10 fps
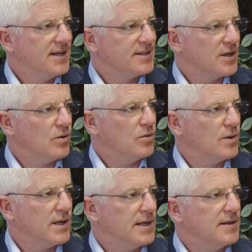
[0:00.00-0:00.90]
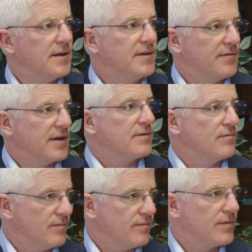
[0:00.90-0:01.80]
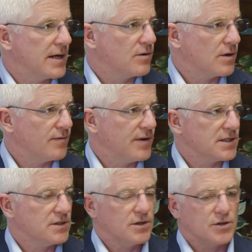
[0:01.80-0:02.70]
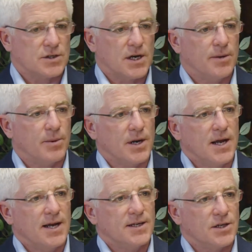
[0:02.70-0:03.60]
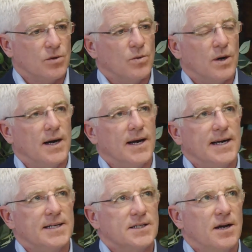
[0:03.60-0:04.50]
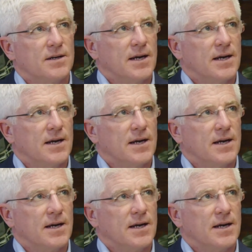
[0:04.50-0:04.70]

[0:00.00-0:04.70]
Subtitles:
So and they've hit record inflation there just now, but so it's not.